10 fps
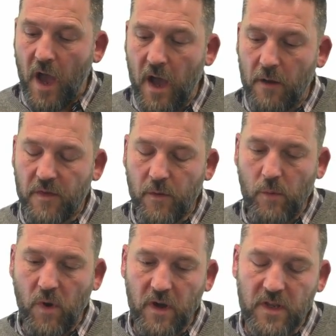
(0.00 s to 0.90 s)
so we
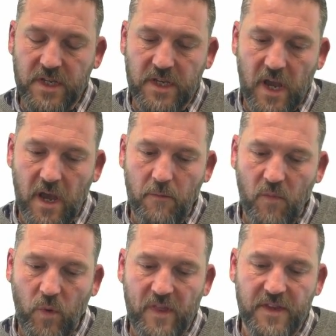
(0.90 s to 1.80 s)
worked
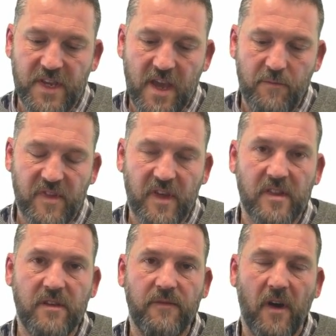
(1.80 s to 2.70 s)
with
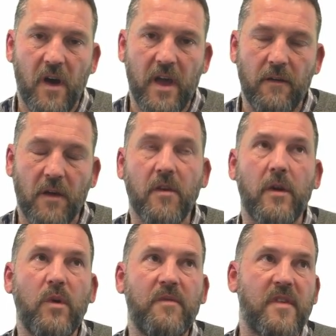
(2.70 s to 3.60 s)
TM65,
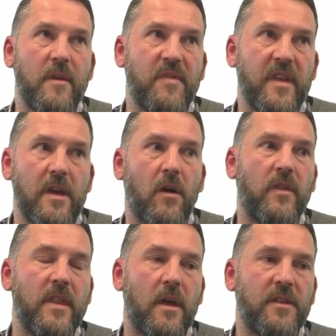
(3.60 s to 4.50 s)
with SIBSI
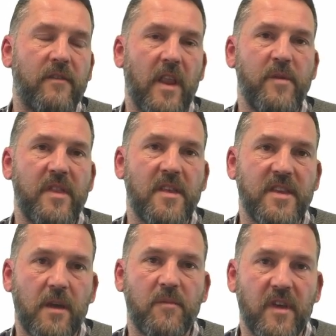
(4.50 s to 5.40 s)
on developing their
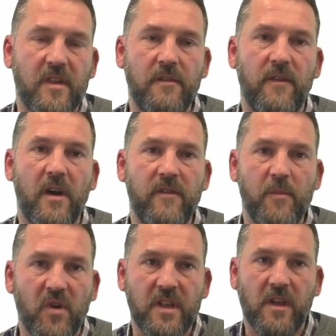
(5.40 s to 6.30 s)
TM65
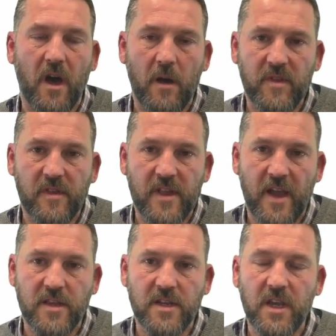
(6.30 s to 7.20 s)
embodied carbon
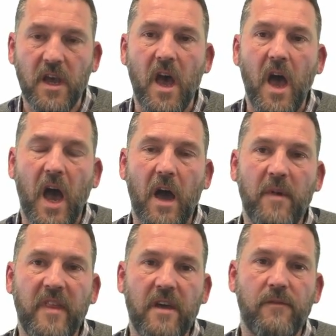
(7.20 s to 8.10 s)
standard,
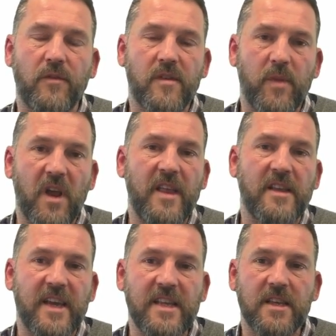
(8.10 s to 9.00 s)
and therefore supplied our
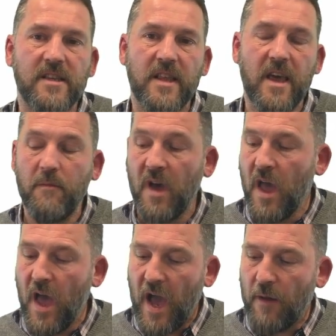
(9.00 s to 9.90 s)
data to them.
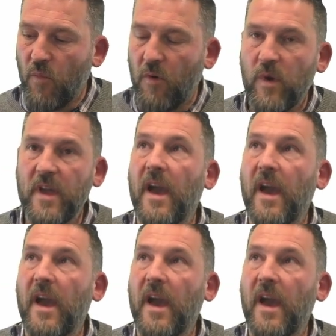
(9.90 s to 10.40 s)
And what we